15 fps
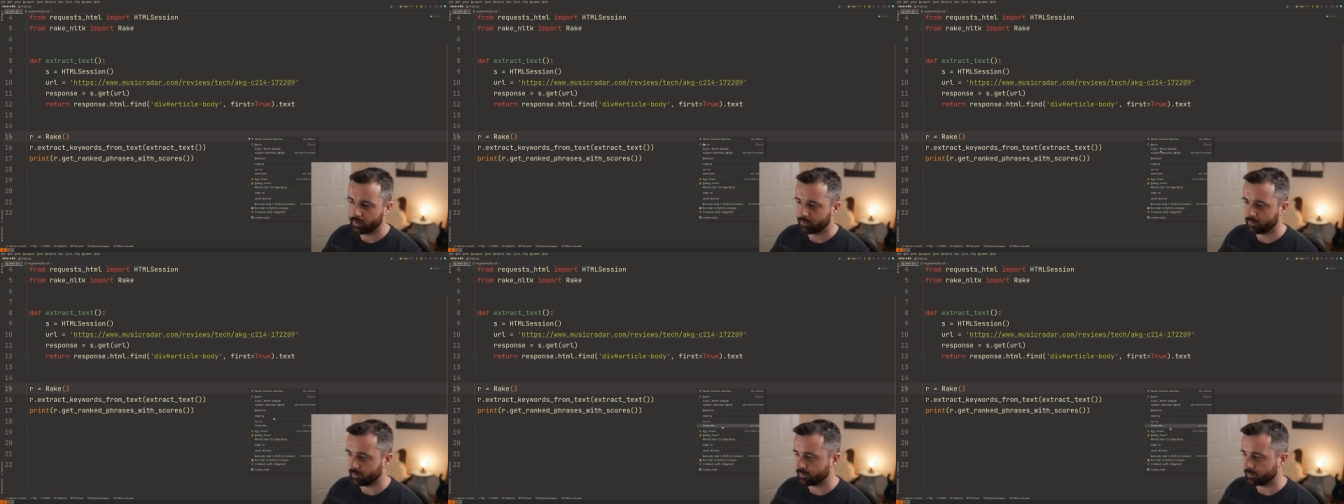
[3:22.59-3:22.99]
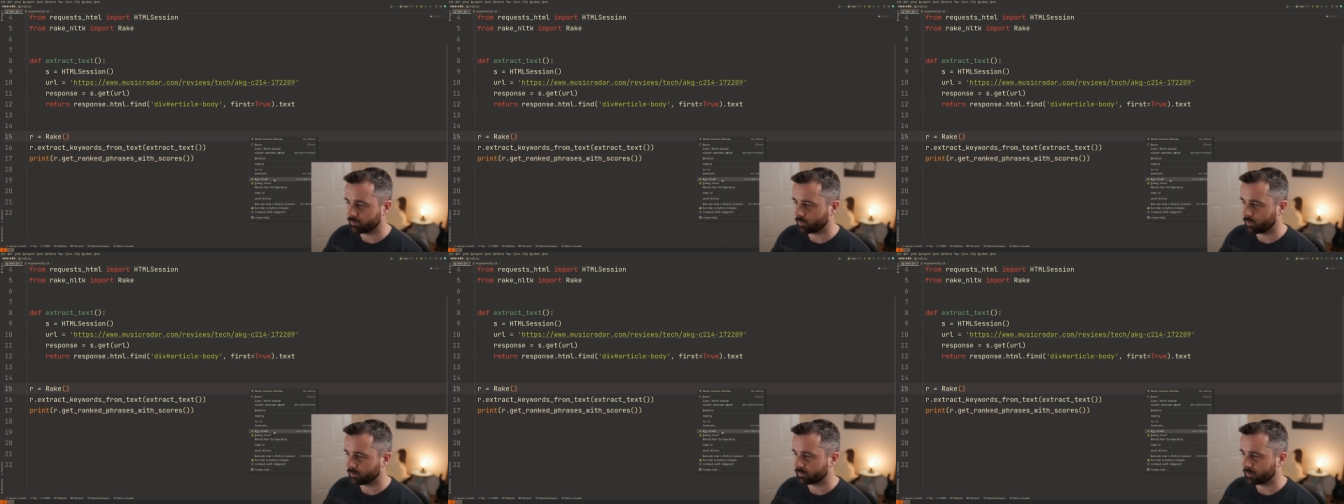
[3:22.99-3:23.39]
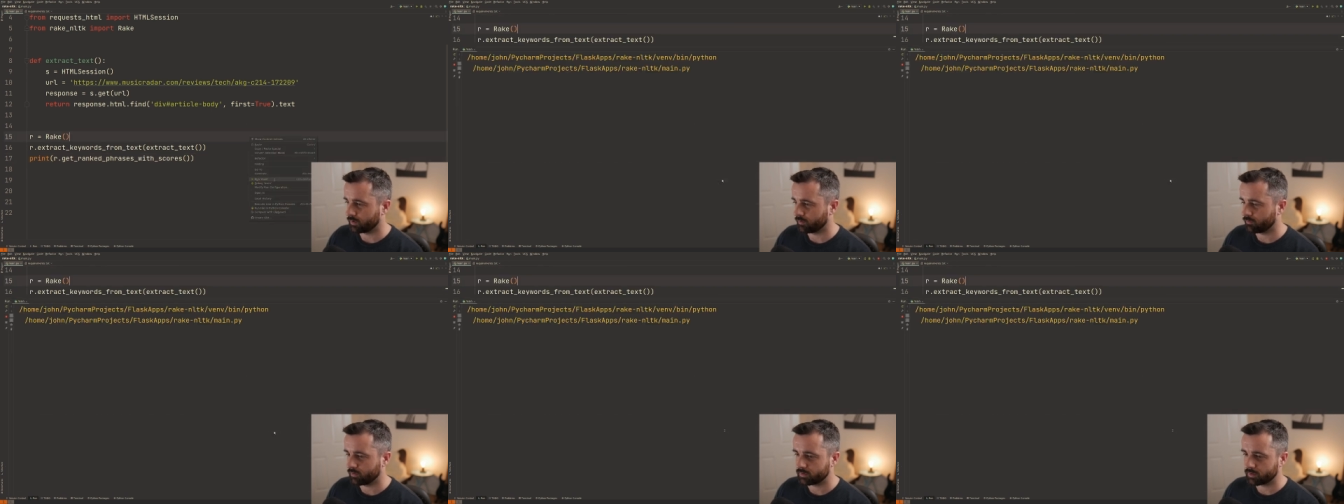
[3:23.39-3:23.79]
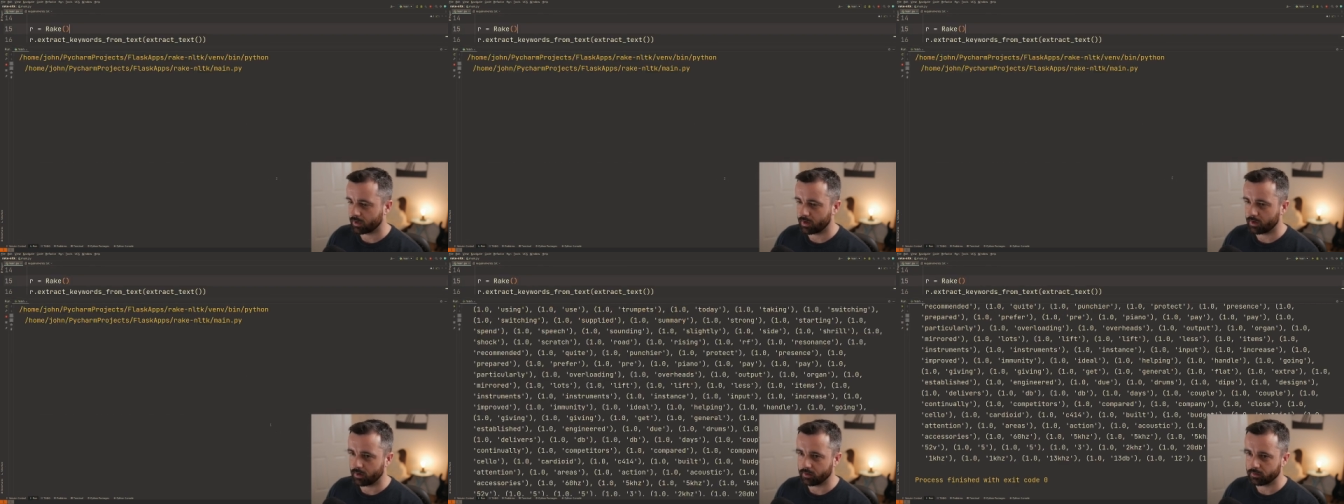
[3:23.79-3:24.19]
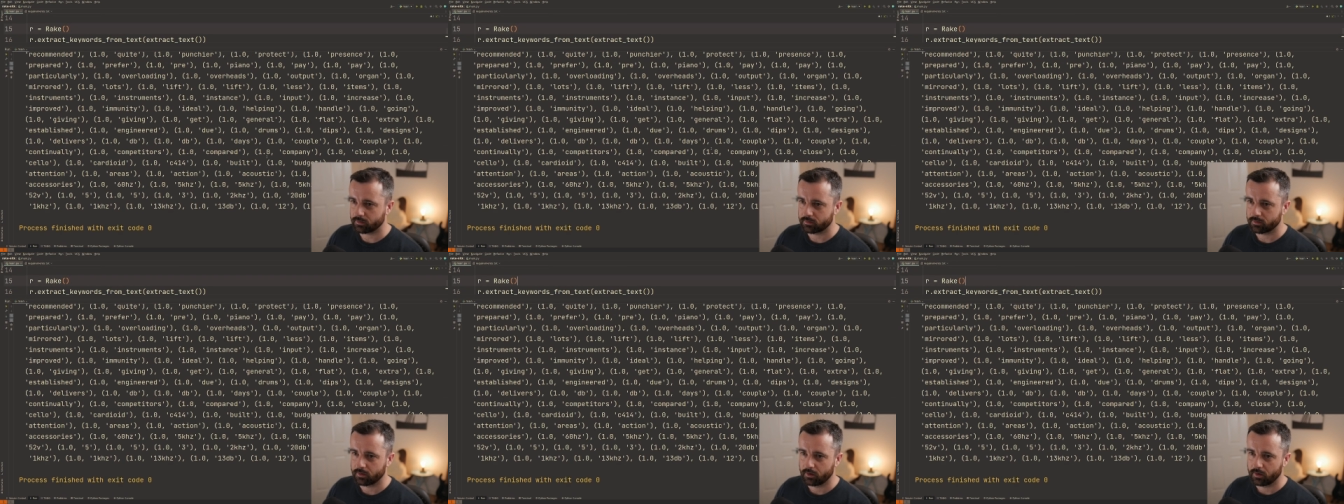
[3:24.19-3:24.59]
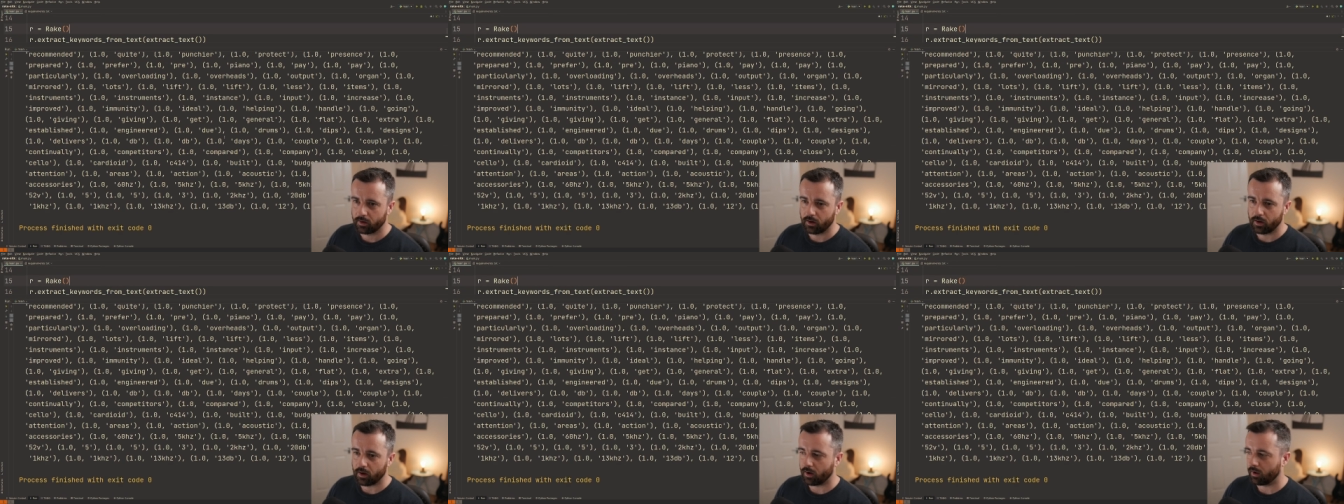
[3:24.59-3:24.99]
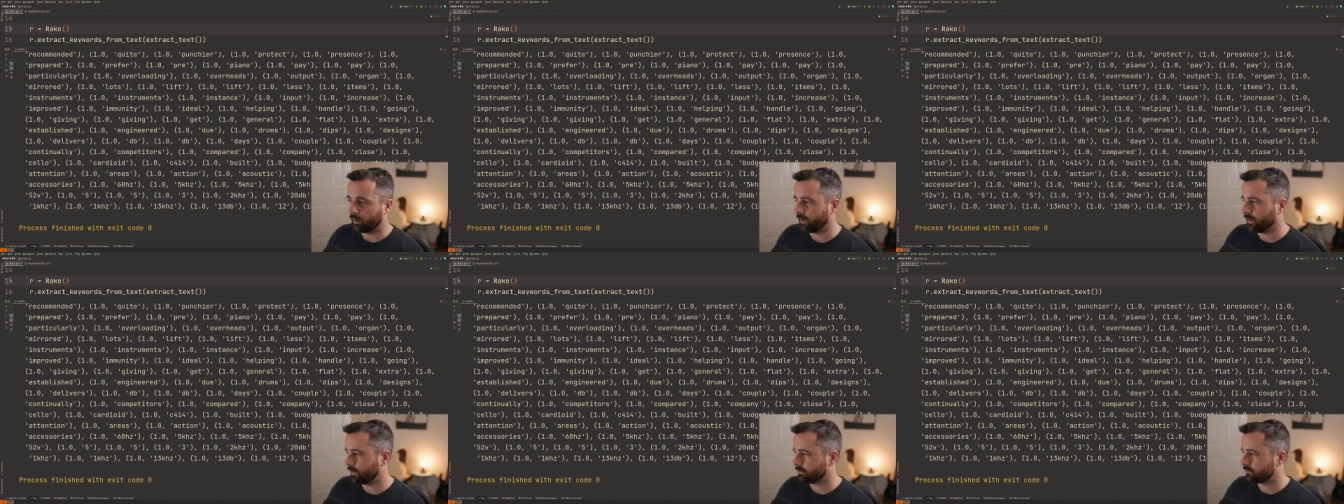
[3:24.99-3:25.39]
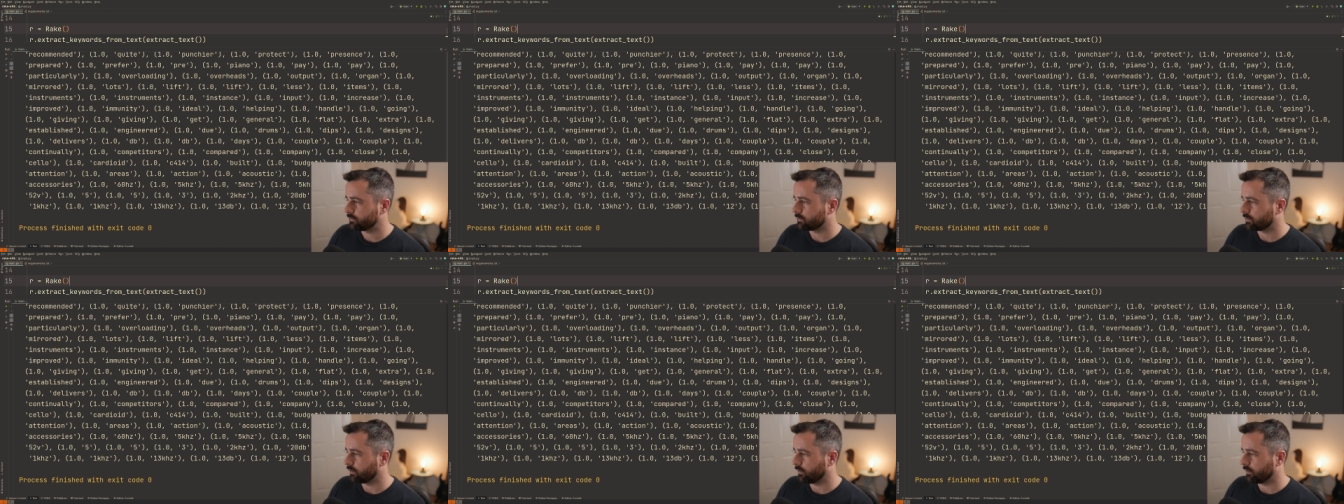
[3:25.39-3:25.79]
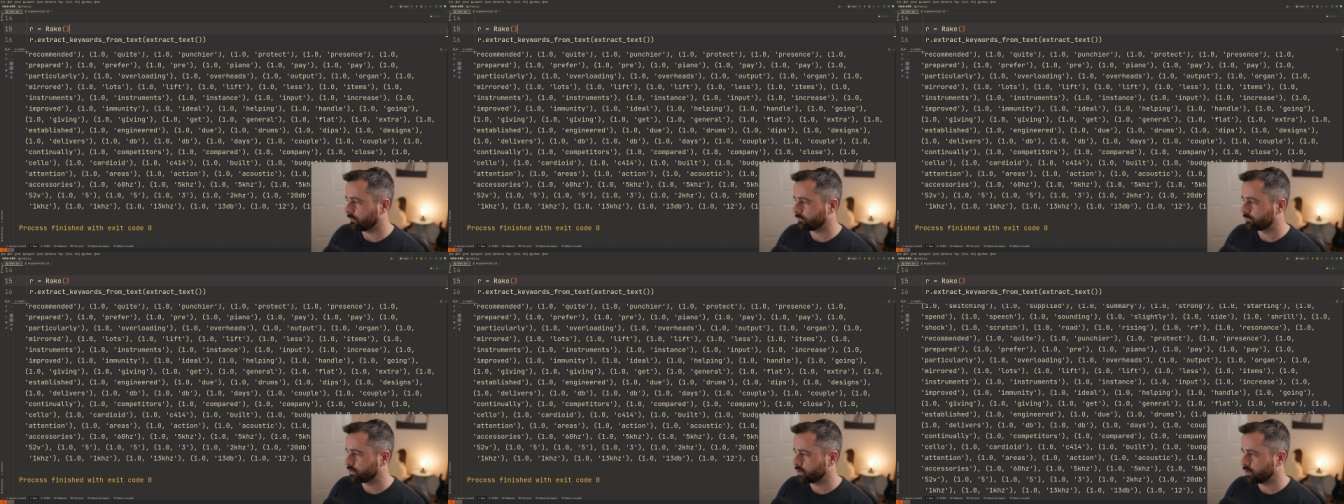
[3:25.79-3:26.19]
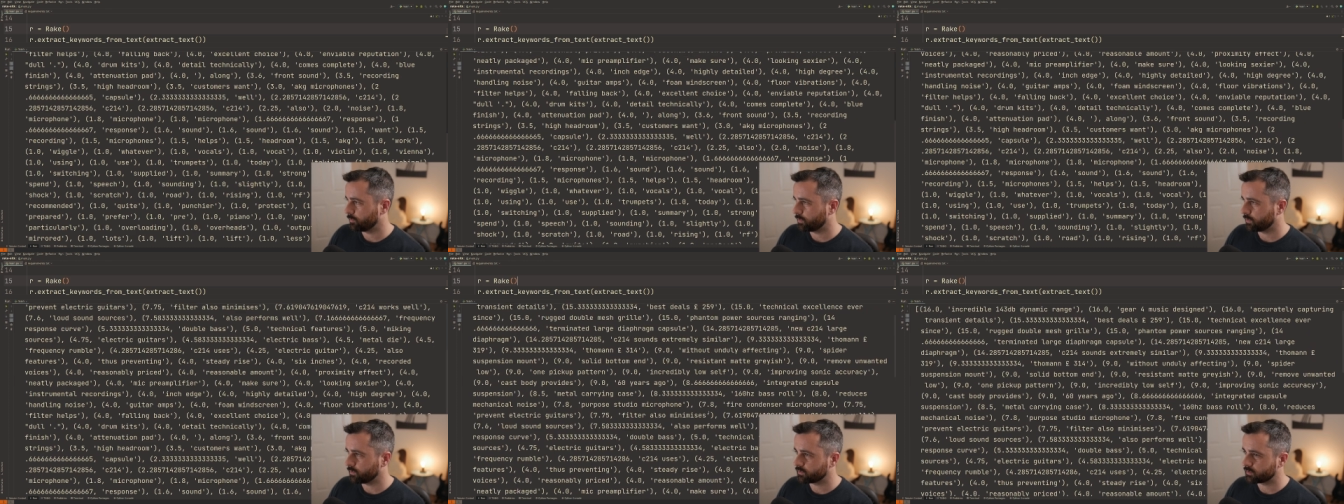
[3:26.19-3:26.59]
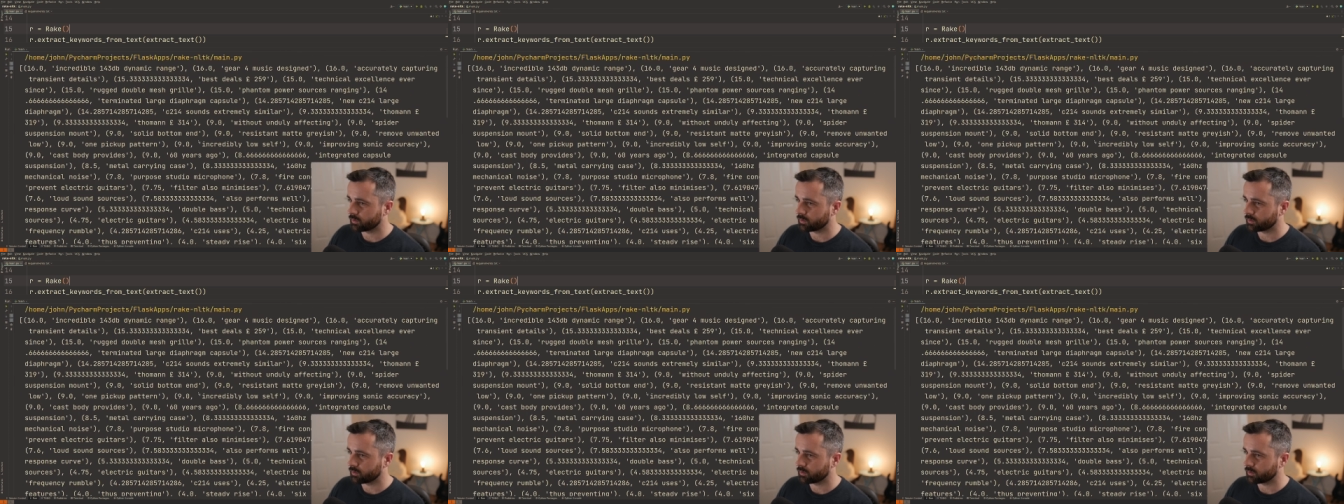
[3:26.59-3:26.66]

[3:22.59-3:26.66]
This is what's going to return us our list of tuples.